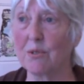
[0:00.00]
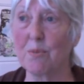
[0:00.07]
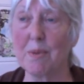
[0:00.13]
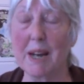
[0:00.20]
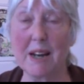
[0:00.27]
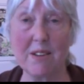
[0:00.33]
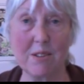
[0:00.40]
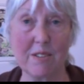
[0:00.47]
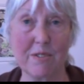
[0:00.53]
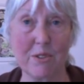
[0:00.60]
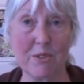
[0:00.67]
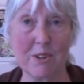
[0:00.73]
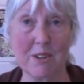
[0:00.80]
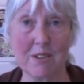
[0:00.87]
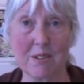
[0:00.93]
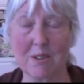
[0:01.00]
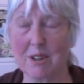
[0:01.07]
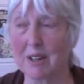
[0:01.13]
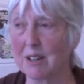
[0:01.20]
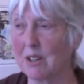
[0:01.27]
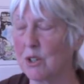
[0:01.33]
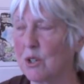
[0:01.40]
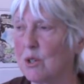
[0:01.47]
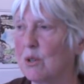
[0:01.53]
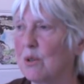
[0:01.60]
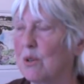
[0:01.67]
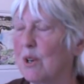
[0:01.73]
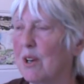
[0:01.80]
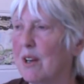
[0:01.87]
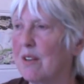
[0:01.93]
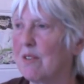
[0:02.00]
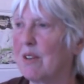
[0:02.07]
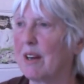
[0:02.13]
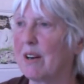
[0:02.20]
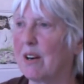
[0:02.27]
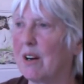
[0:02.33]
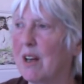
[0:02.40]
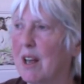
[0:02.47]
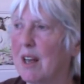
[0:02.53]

many different things that I can do there.